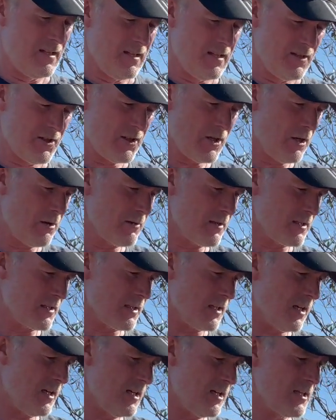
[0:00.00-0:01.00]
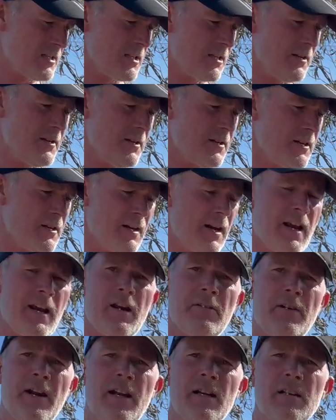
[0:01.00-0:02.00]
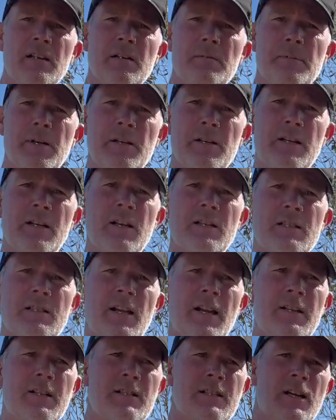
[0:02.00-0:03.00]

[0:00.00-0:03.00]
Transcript: shoulders, so you can air out a little bit and get that